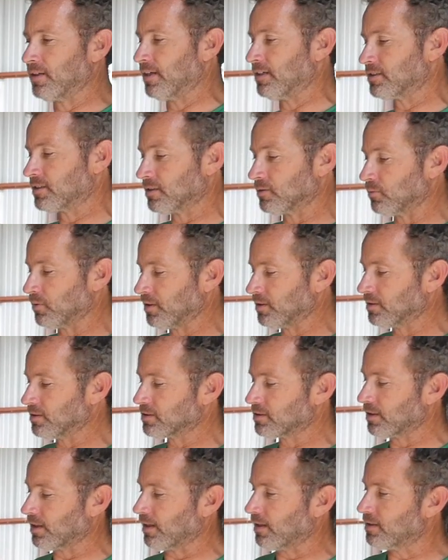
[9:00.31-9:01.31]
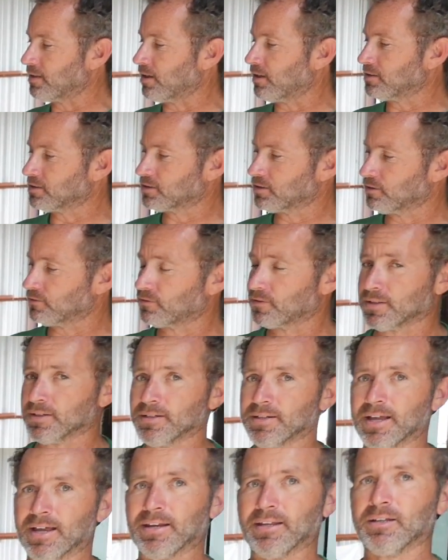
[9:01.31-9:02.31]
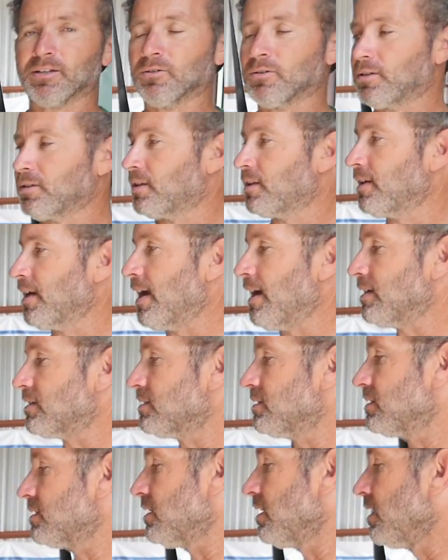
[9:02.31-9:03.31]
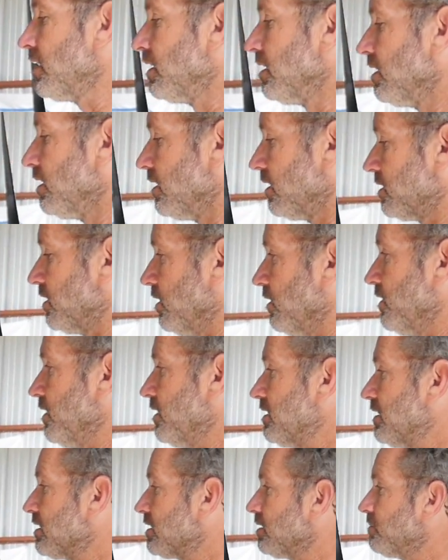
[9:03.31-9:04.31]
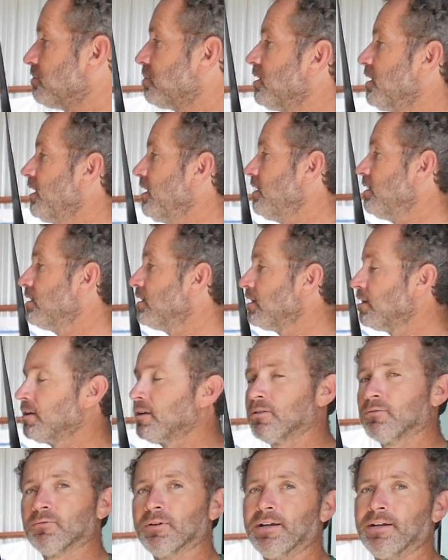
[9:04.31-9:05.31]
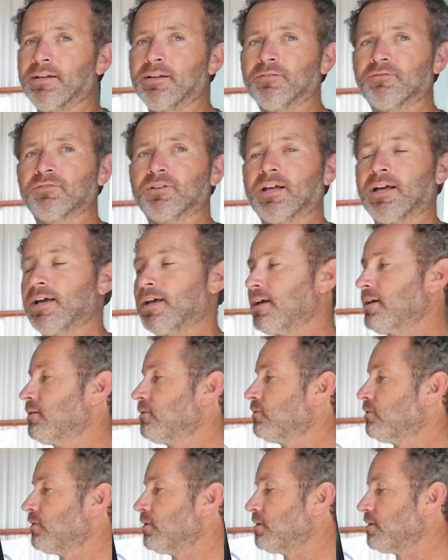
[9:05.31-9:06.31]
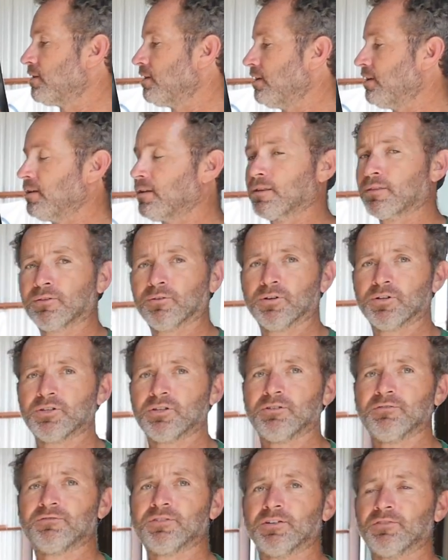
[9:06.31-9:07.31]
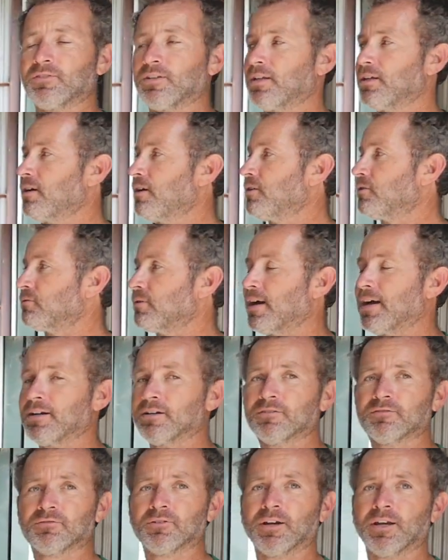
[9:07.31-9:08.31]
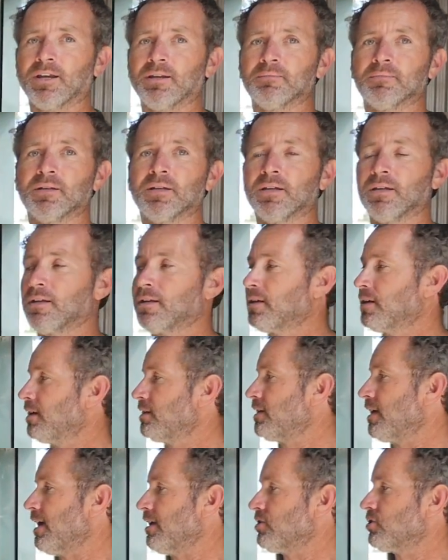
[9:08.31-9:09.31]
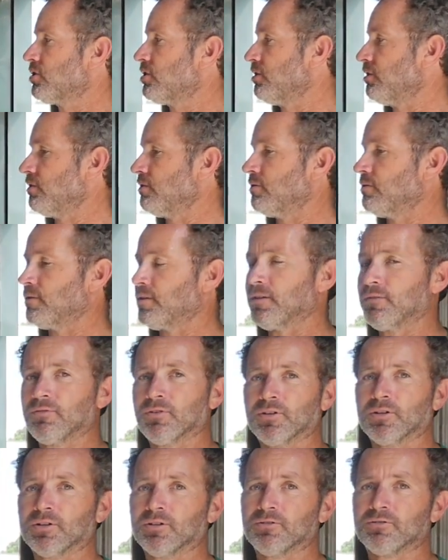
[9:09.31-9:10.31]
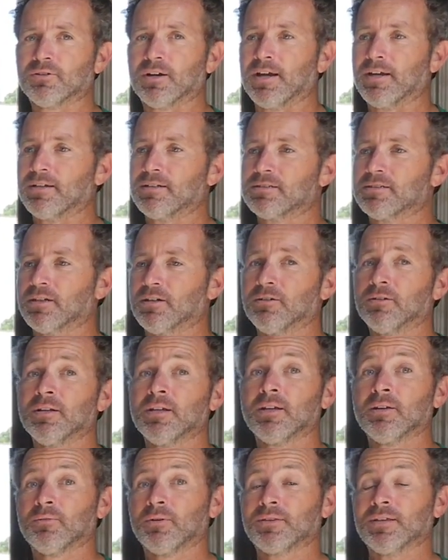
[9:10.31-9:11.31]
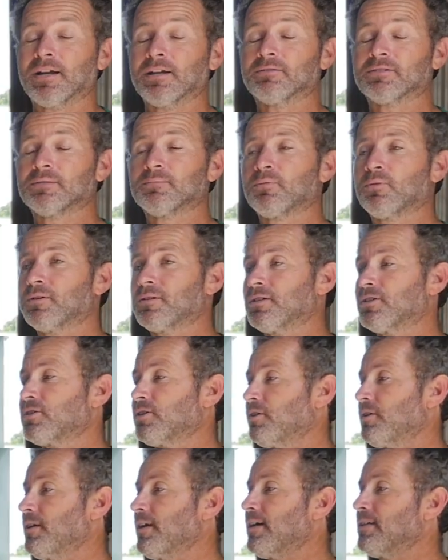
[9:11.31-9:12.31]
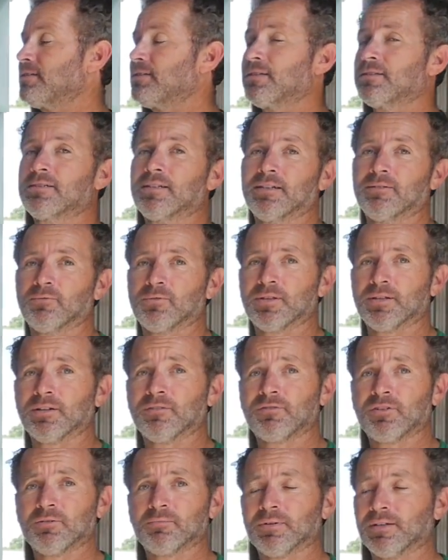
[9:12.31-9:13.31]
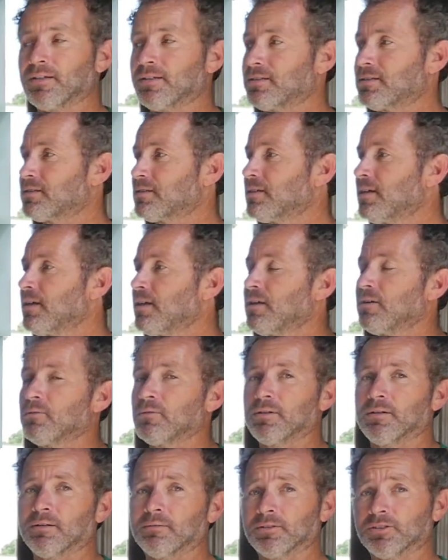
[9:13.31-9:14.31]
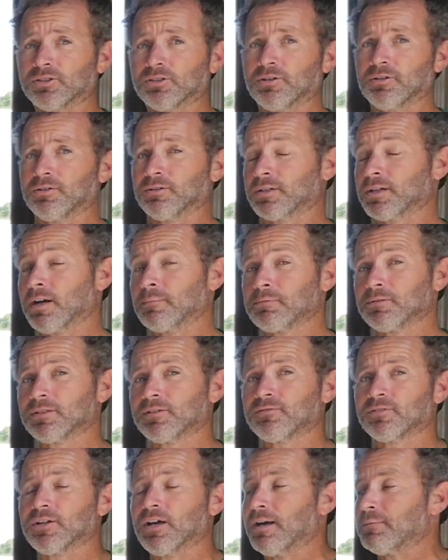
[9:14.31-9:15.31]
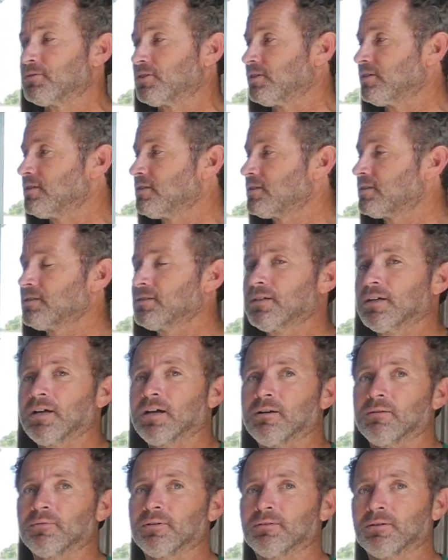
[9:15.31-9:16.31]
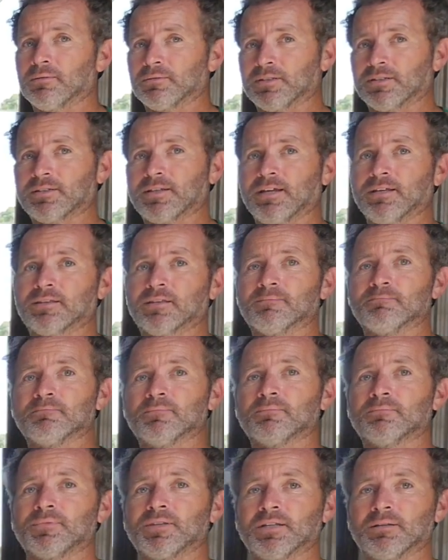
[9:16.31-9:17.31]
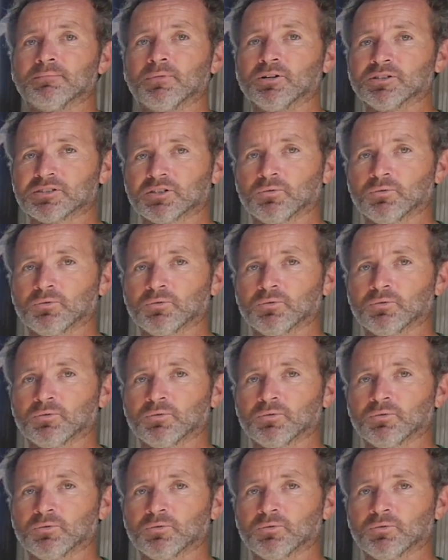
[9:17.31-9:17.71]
ends of the wheels, and also for the netting going to the axles. So this is complete, ready to fly with the Thor 250 on the rider frame attached to the Vertigo Trike. So we thought it was important to show you guys this, that within a few minutes we were able to show you a couple different options. We were able to take the Moster